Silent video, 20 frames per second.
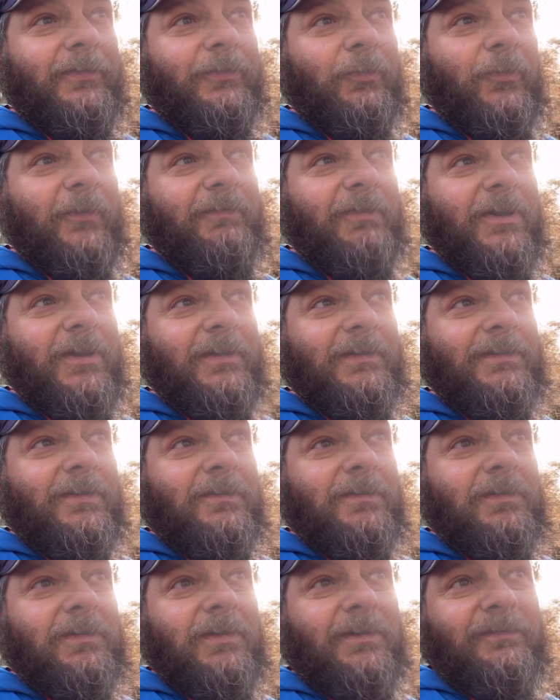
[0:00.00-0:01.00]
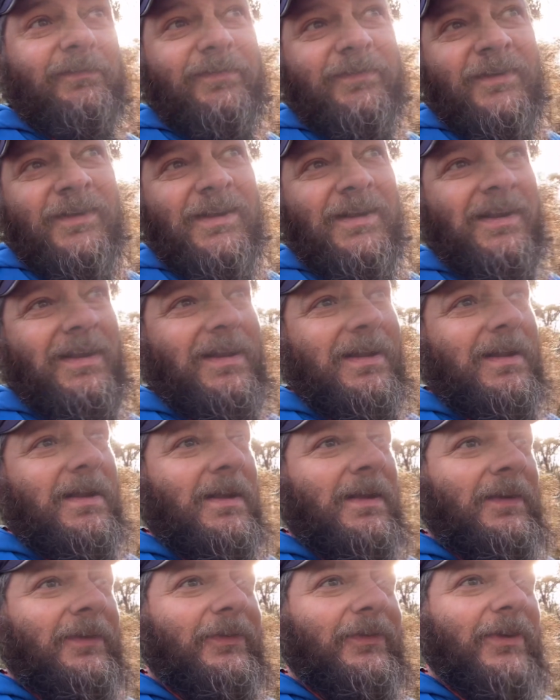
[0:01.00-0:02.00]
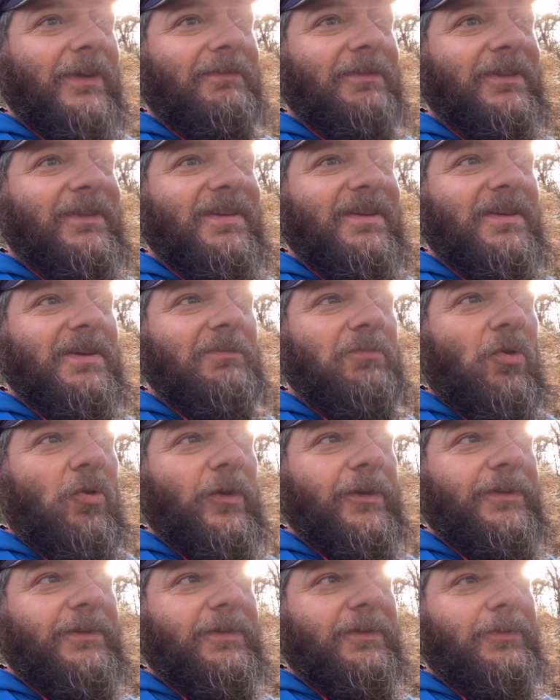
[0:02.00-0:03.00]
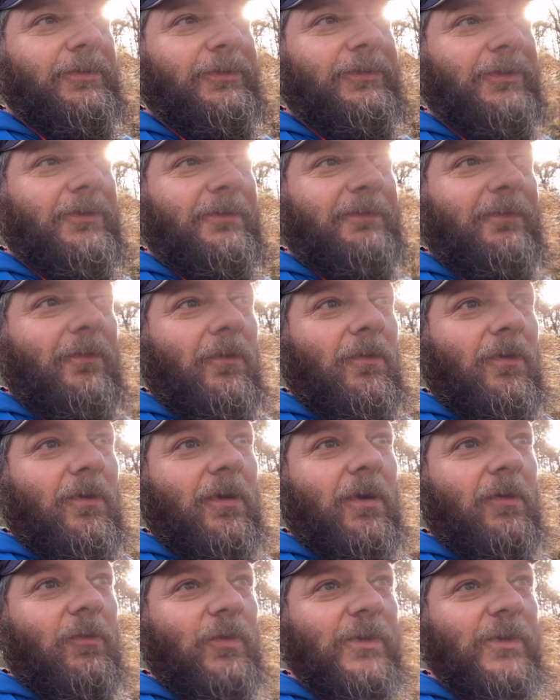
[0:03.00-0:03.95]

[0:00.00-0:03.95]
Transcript: So we've done a total of 17.2 so far,